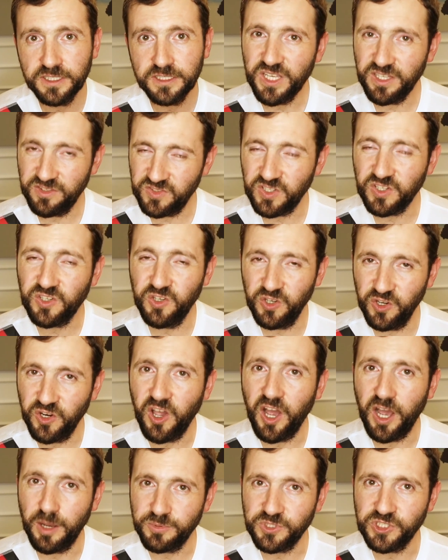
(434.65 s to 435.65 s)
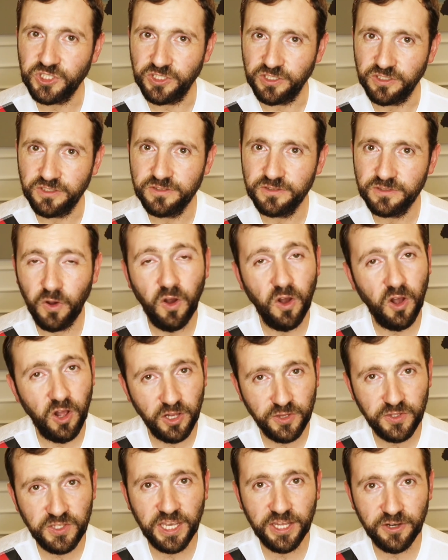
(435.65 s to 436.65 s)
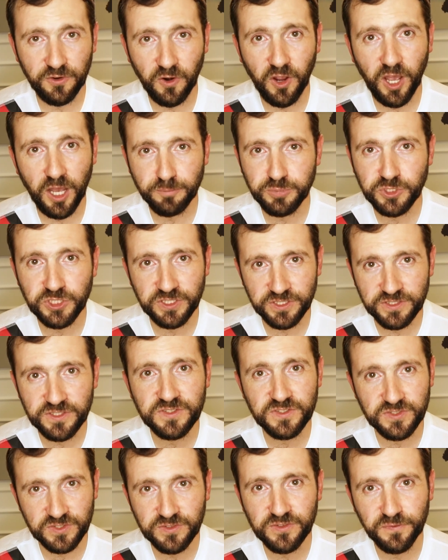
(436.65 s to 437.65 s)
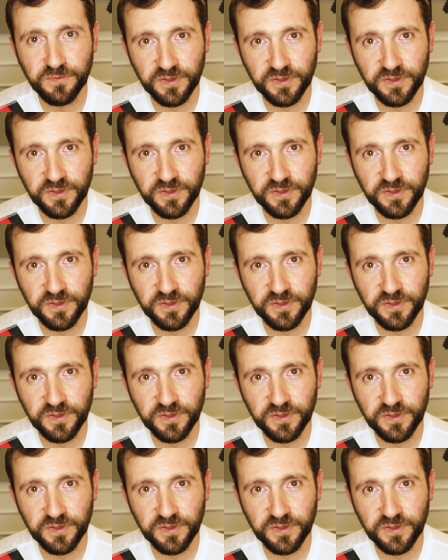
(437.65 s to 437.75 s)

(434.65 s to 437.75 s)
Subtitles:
It's a good option. For all the other options,